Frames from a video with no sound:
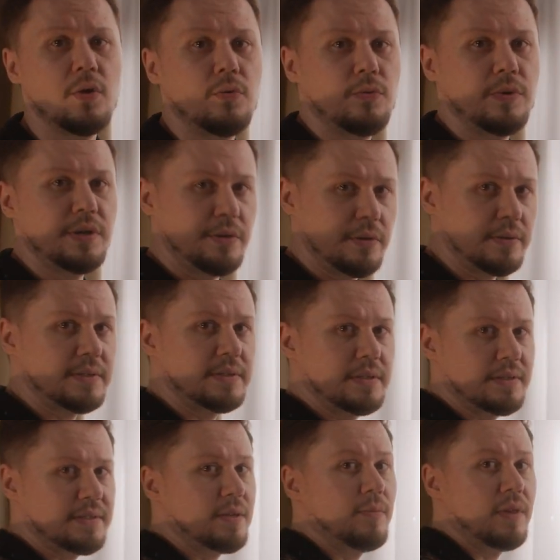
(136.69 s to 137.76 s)
we used
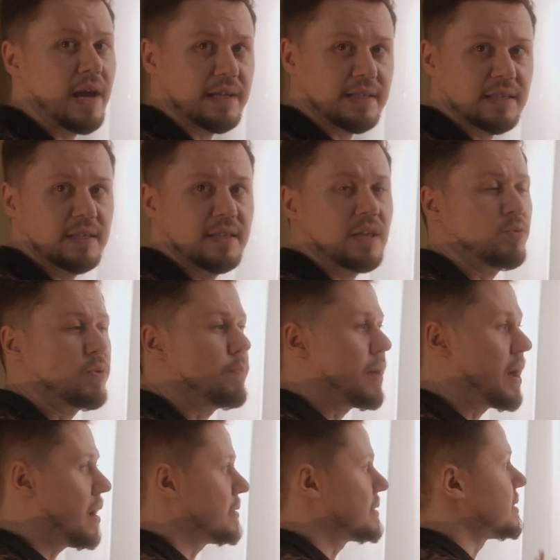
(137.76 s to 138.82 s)
some lights that we bounced